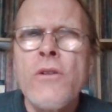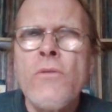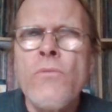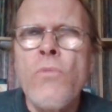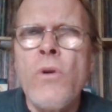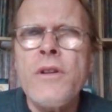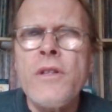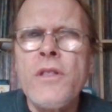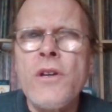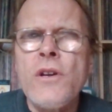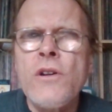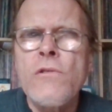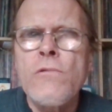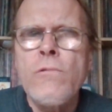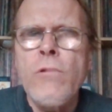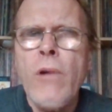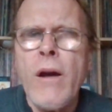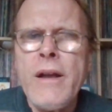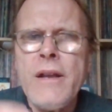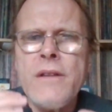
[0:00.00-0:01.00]
one of the
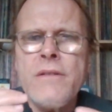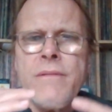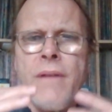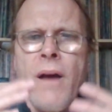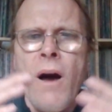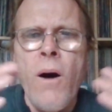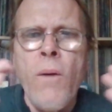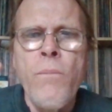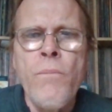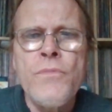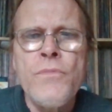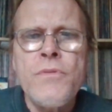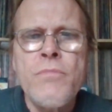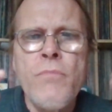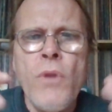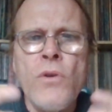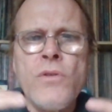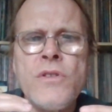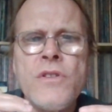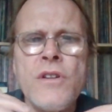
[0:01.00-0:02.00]
greatest albums,
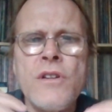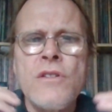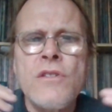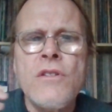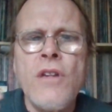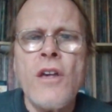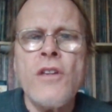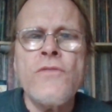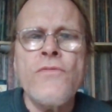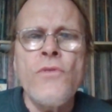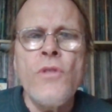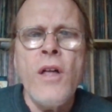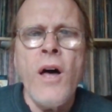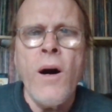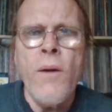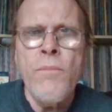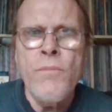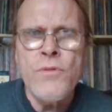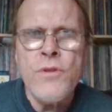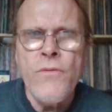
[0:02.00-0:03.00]
most successful
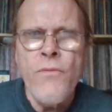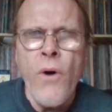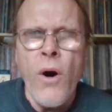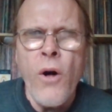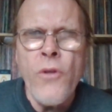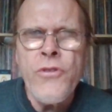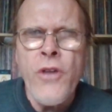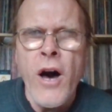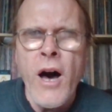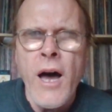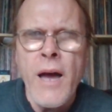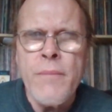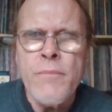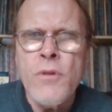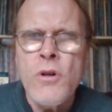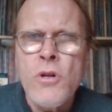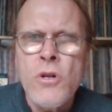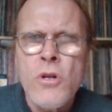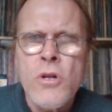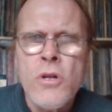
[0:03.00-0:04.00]
albums of all time.
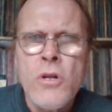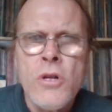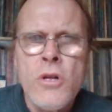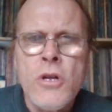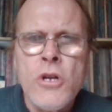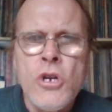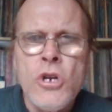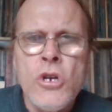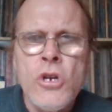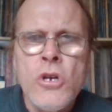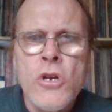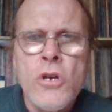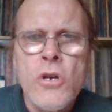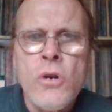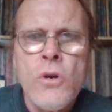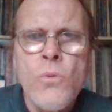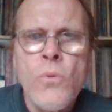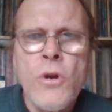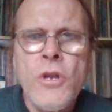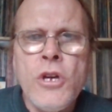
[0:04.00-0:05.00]

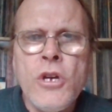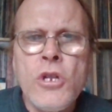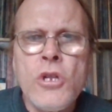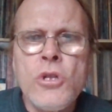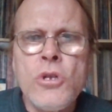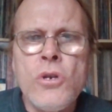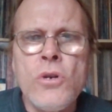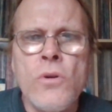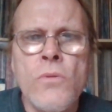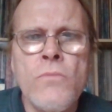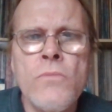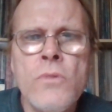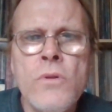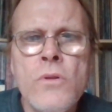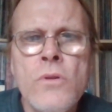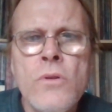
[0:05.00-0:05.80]
What are you going to do?